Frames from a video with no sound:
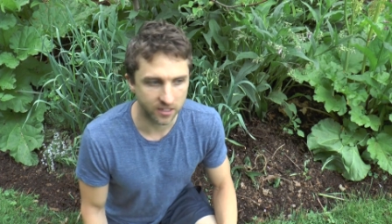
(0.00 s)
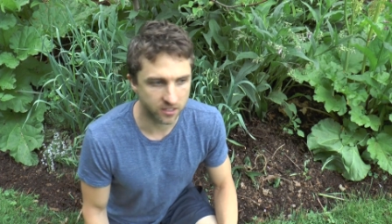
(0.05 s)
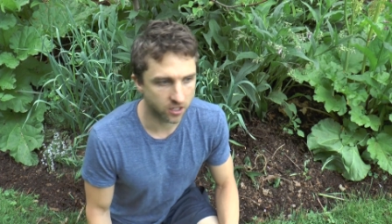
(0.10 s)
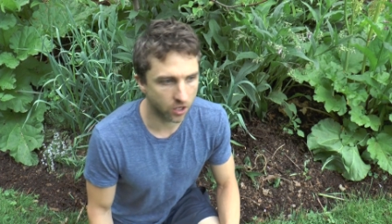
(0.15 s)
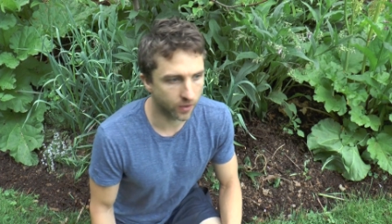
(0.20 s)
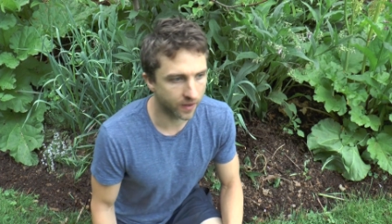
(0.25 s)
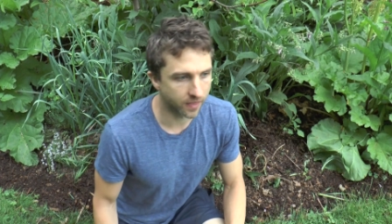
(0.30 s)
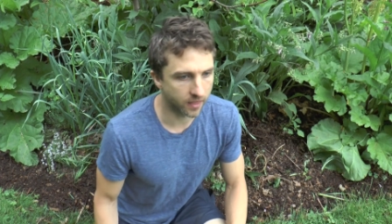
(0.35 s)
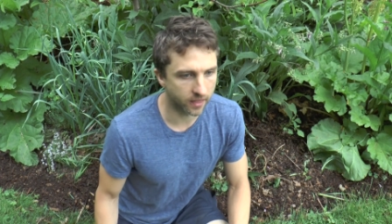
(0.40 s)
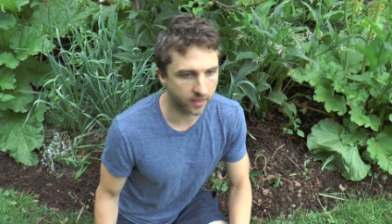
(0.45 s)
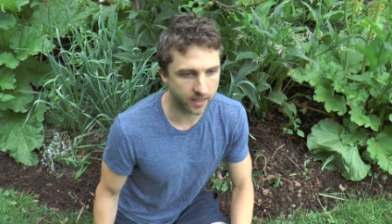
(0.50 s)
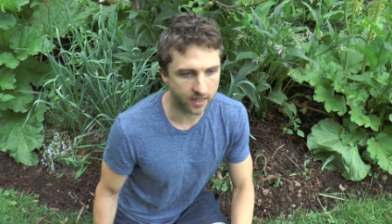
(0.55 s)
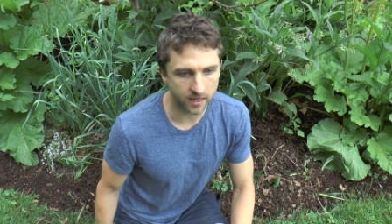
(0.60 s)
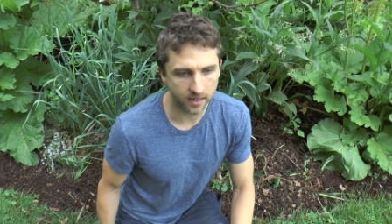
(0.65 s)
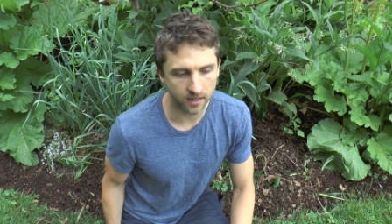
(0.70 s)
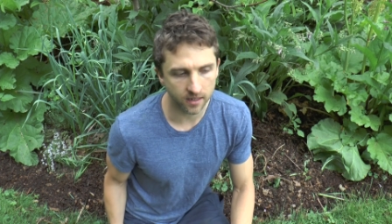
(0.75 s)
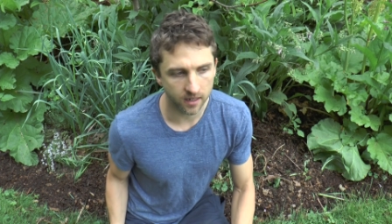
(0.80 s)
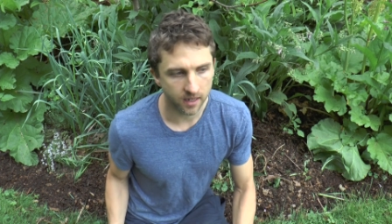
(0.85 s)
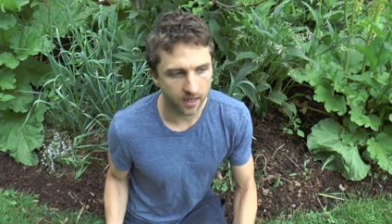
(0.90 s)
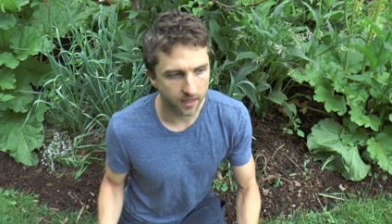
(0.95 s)
So in
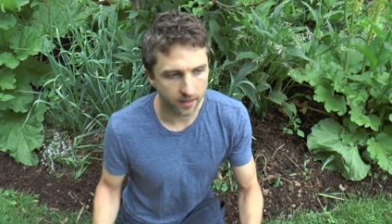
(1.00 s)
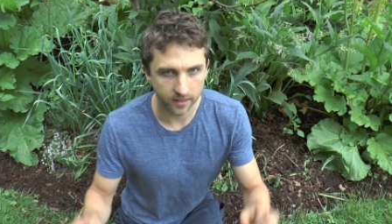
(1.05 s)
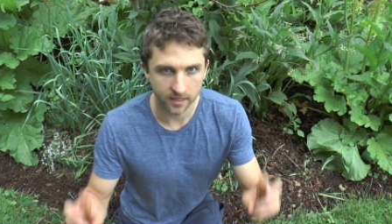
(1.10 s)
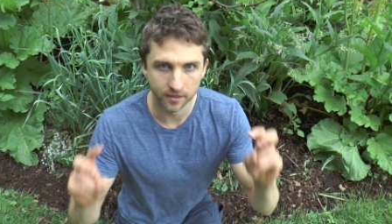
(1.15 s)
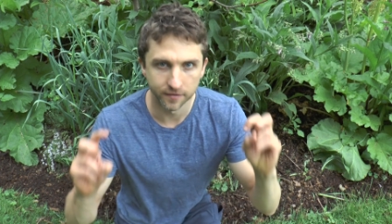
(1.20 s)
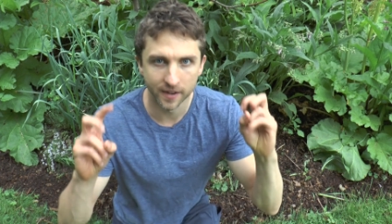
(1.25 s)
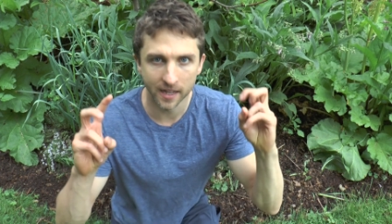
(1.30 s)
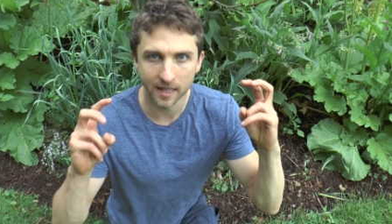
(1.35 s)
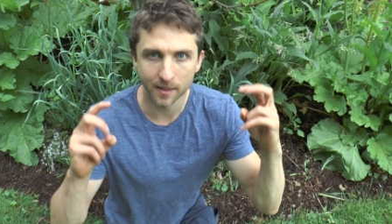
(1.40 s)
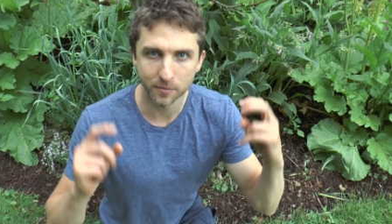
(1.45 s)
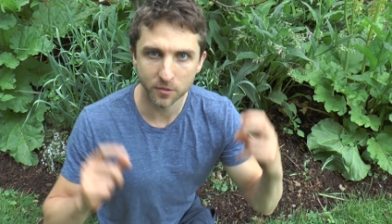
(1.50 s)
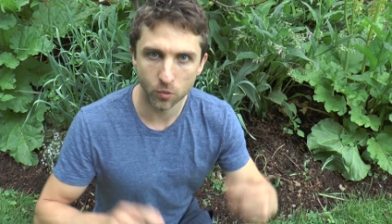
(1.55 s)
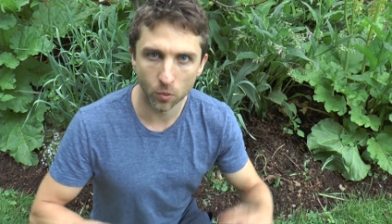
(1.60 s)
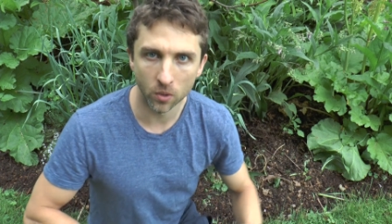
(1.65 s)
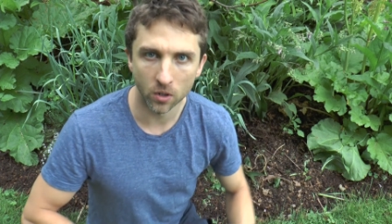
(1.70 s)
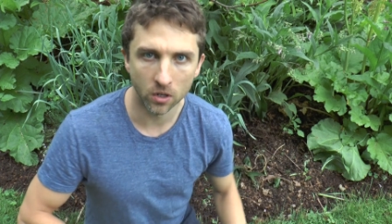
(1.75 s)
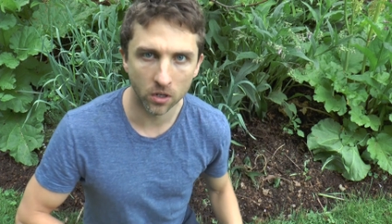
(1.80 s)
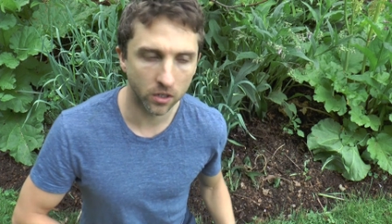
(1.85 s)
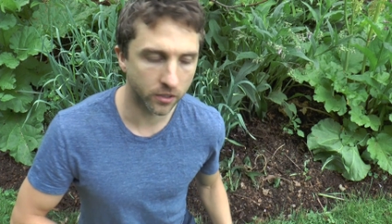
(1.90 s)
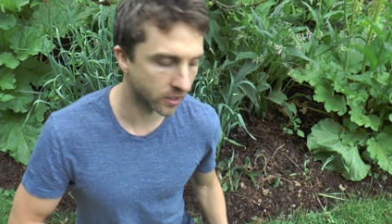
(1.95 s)
the developed
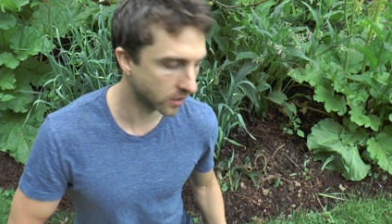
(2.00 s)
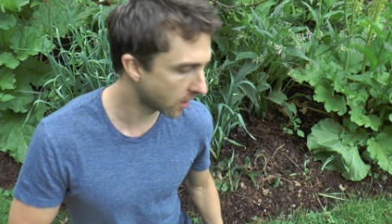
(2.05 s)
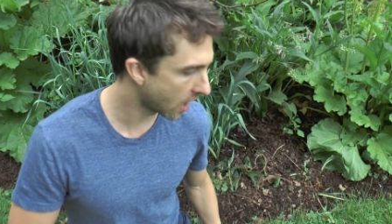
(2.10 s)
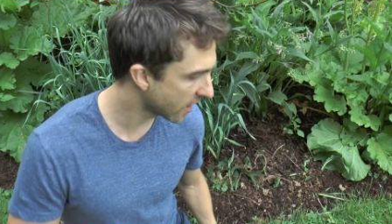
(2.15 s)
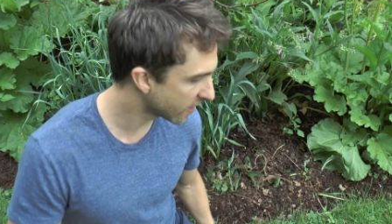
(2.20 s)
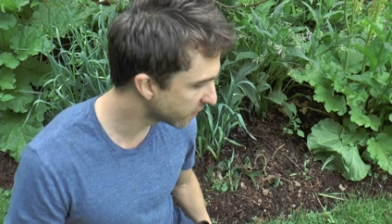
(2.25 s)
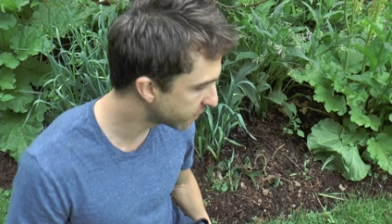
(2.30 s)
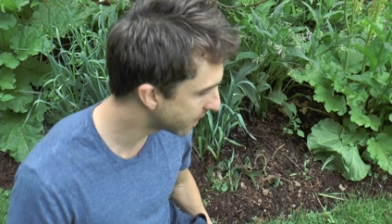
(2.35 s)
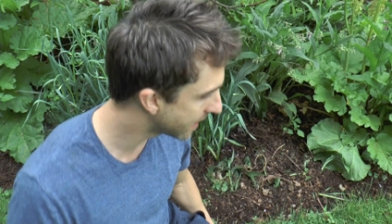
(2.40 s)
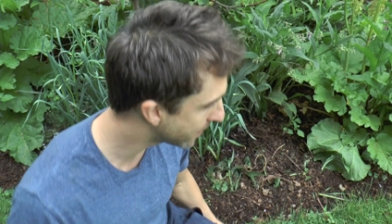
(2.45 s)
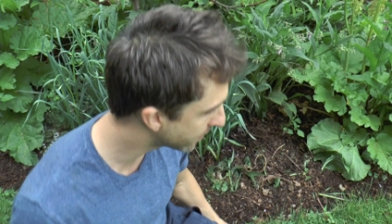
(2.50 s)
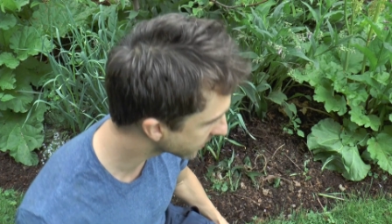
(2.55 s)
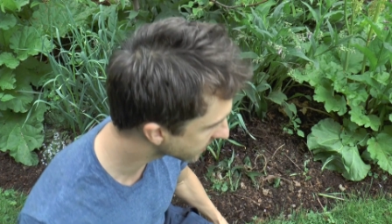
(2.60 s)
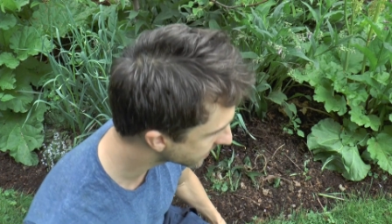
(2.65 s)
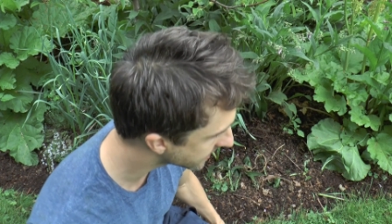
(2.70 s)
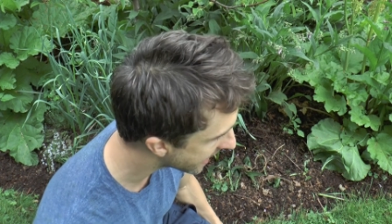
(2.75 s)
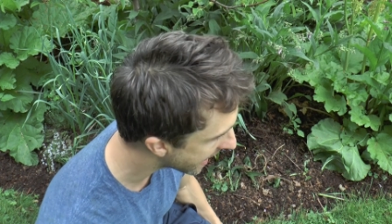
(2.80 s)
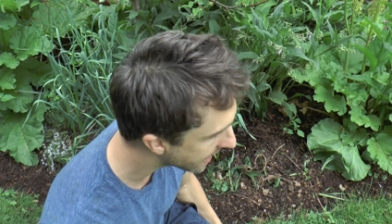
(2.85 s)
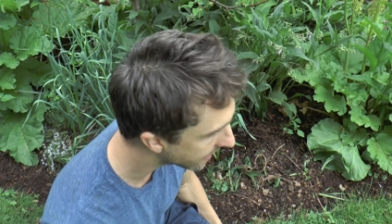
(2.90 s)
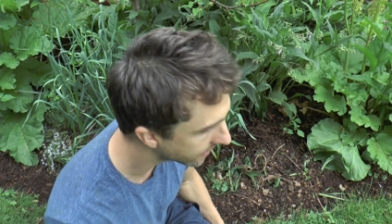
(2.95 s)
world, a lot of people
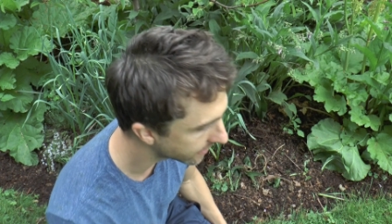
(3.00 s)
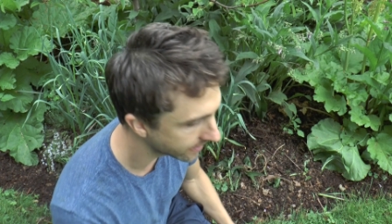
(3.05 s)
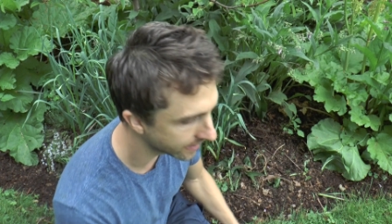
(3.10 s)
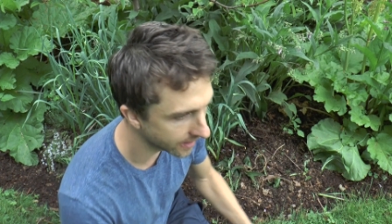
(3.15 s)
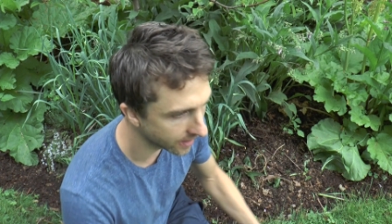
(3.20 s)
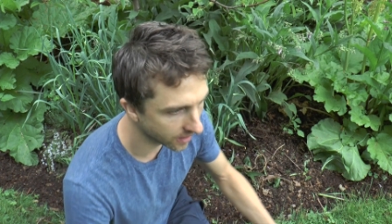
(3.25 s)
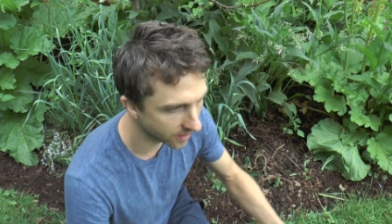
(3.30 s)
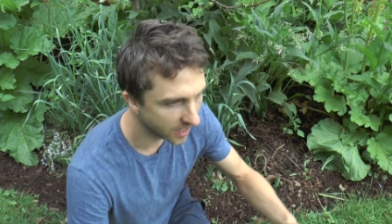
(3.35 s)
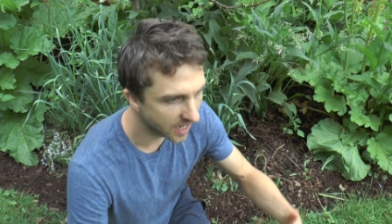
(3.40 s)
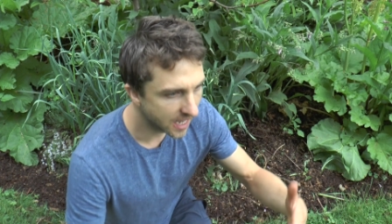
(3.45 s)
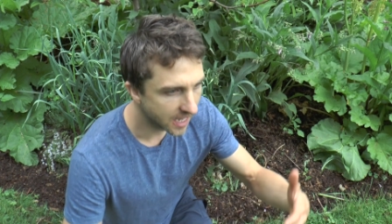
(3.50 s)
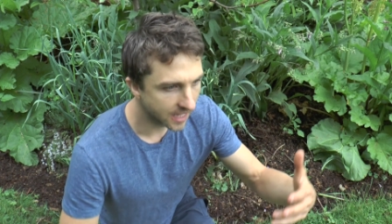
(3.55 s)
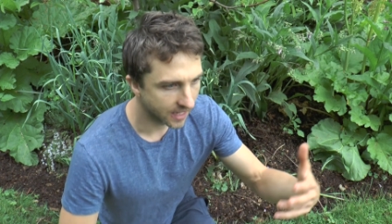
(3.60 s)
send their